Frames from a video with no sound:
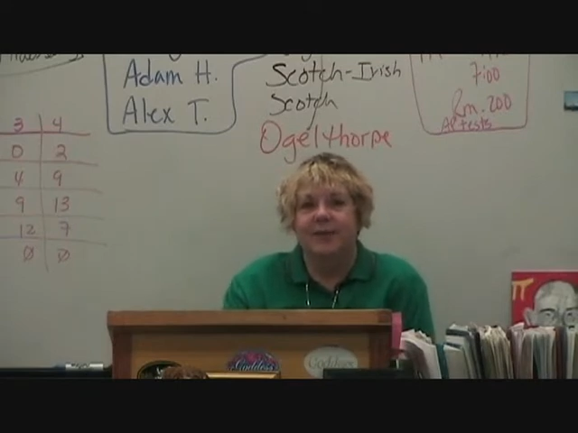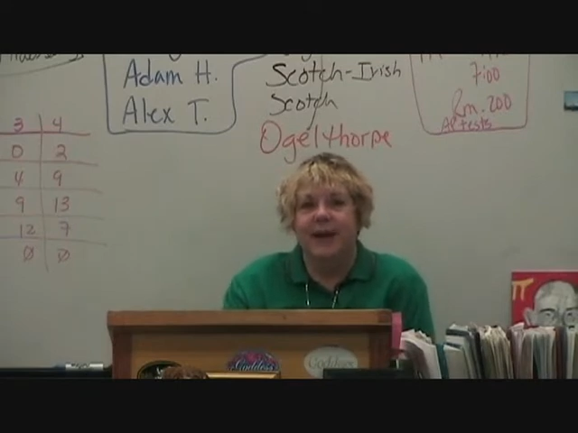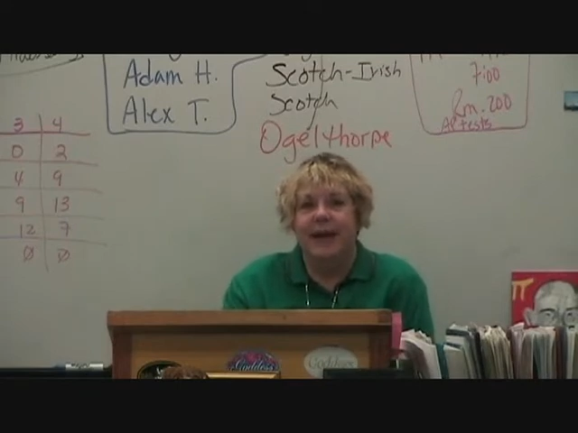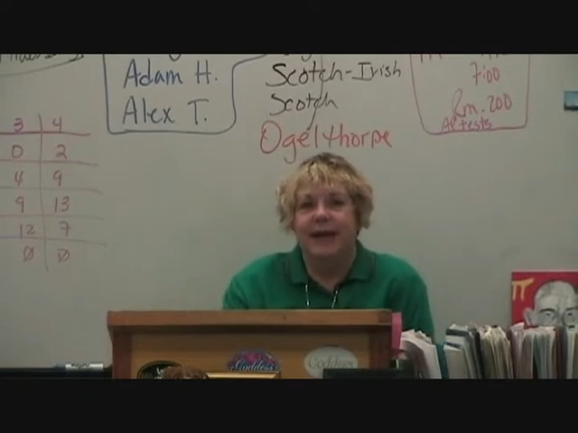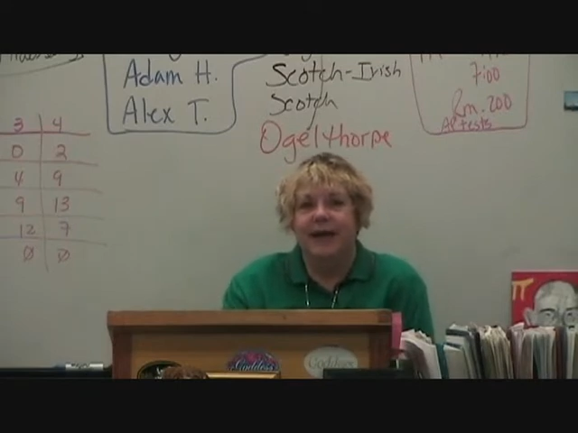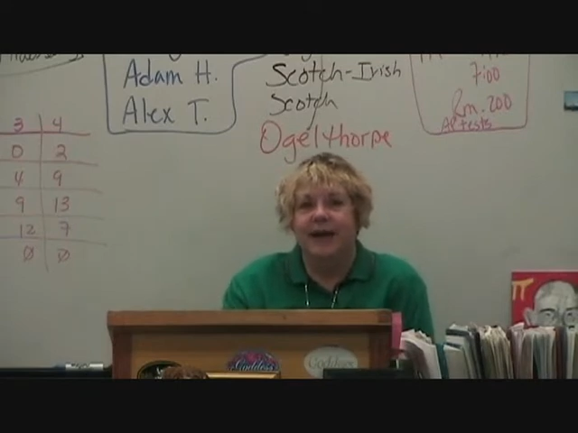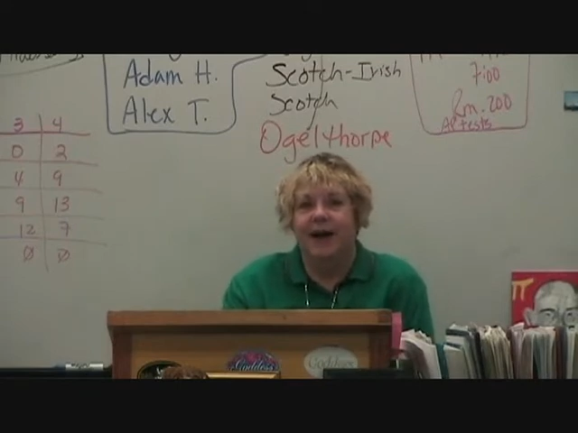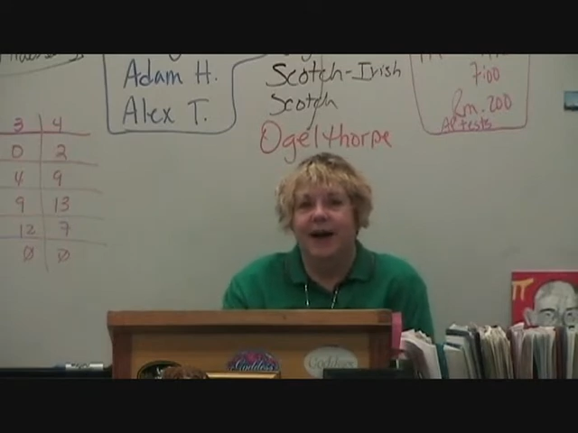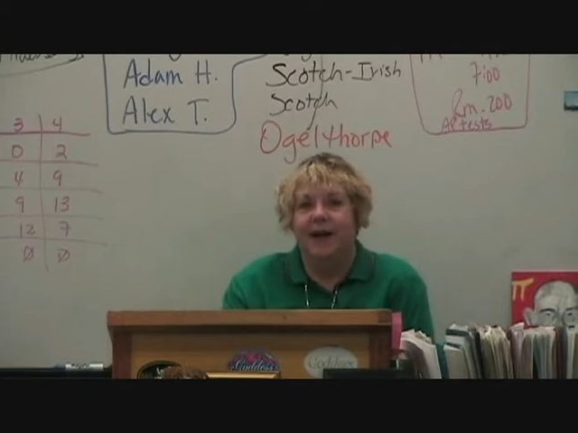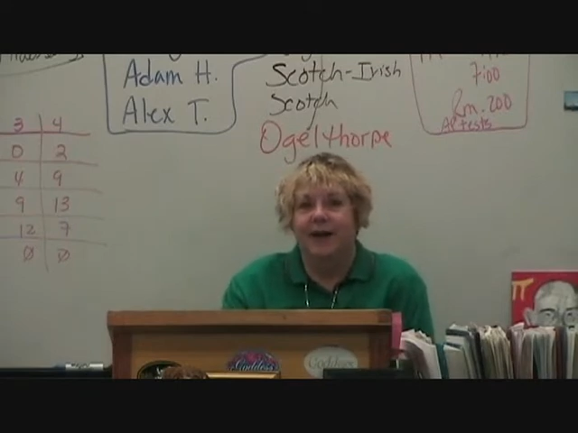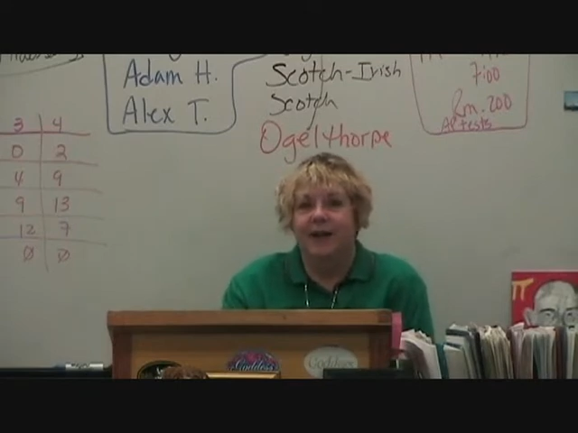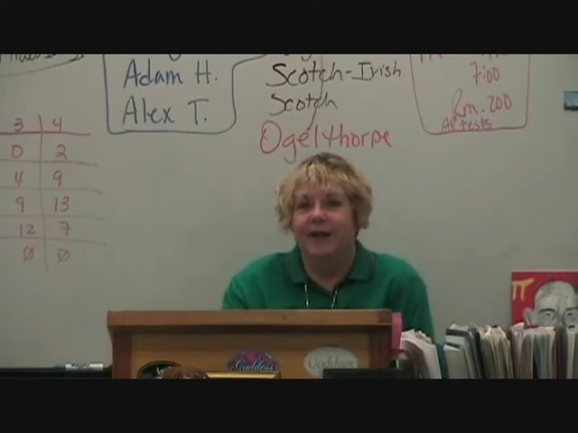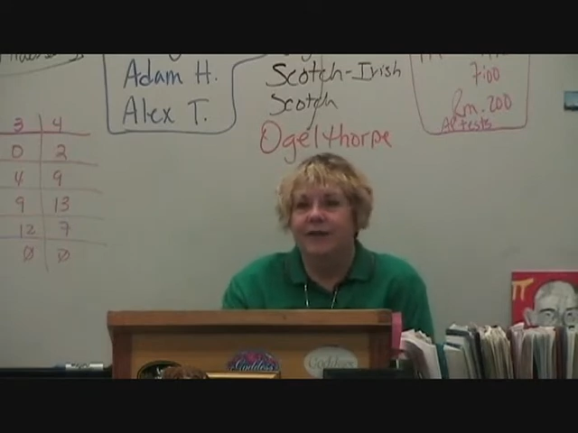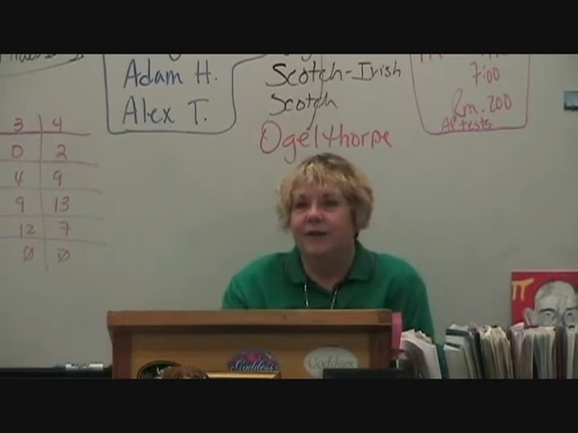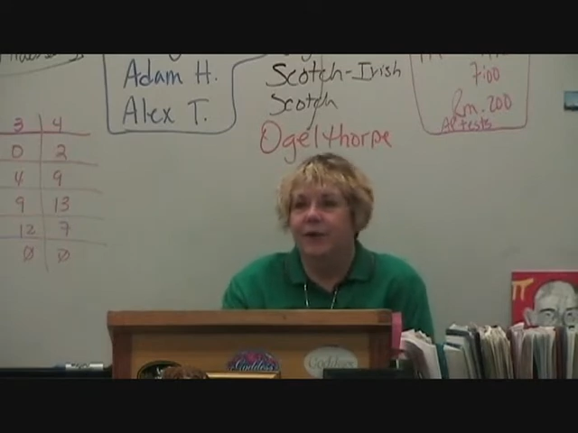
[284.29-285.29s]
make a
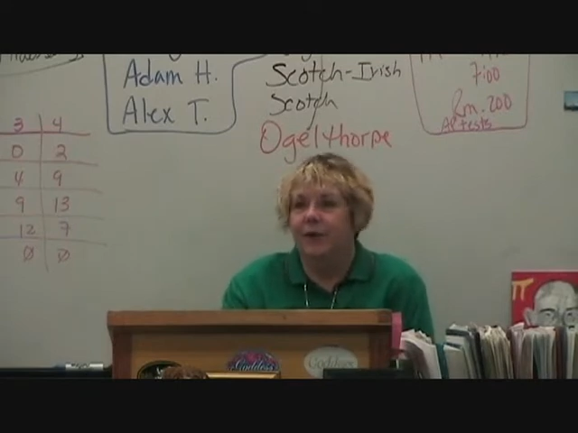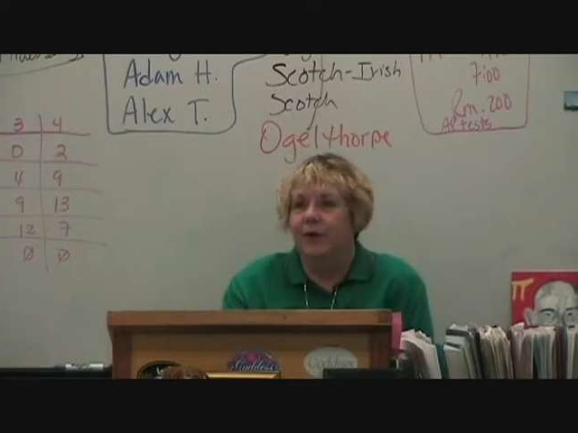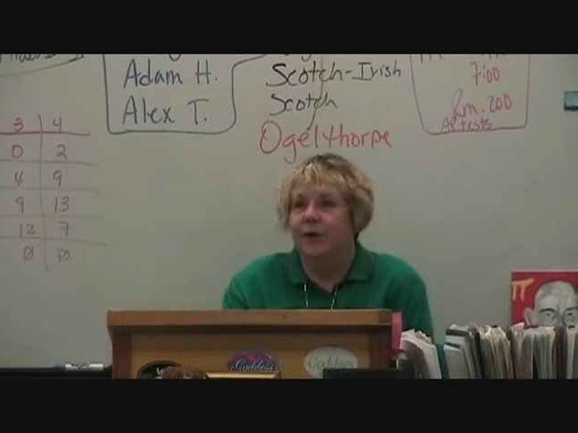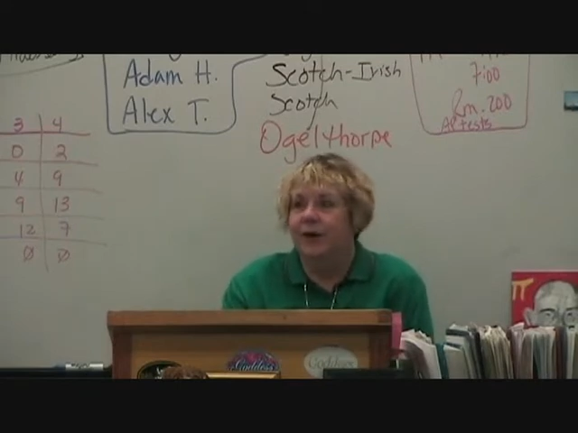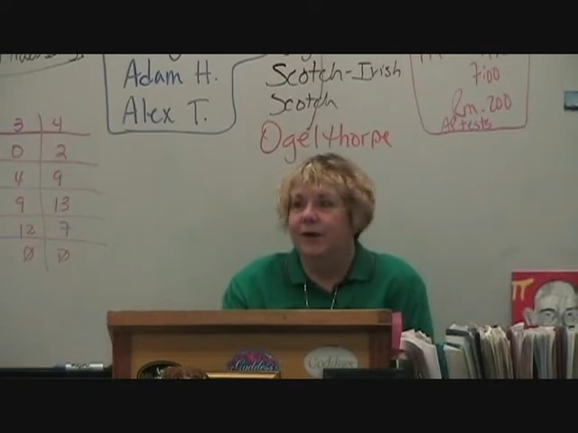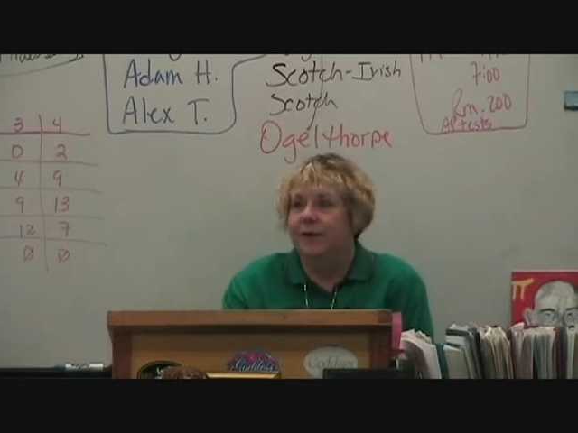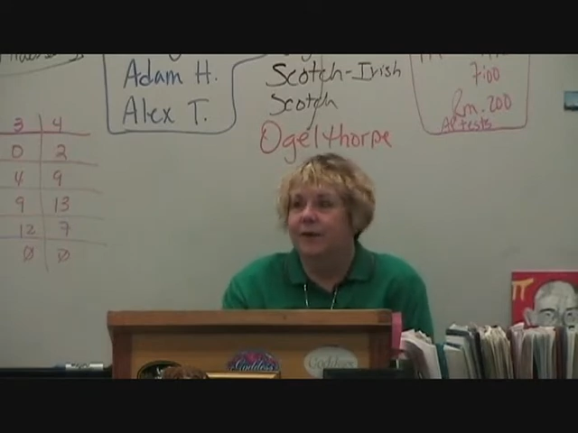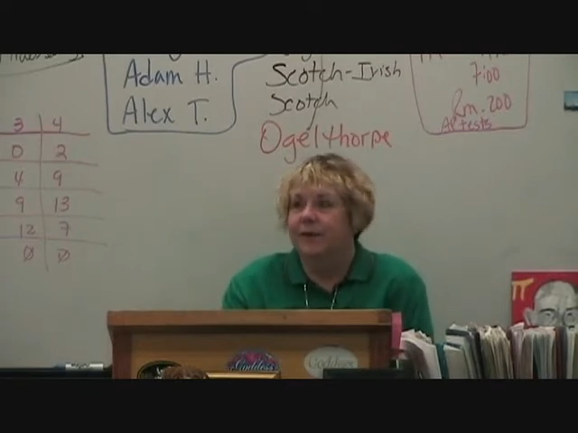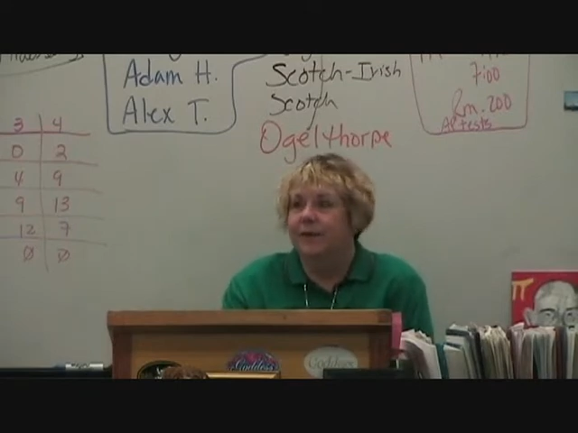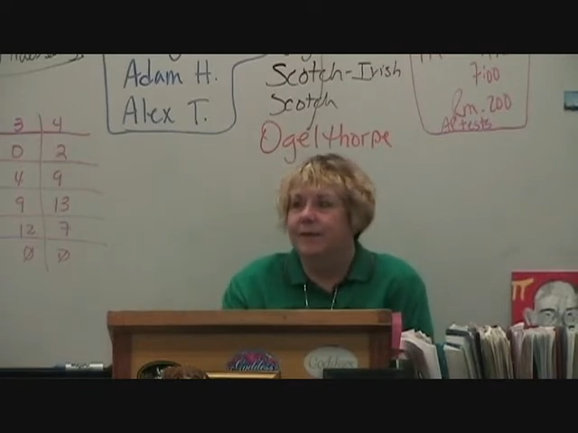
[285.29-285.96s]
colony for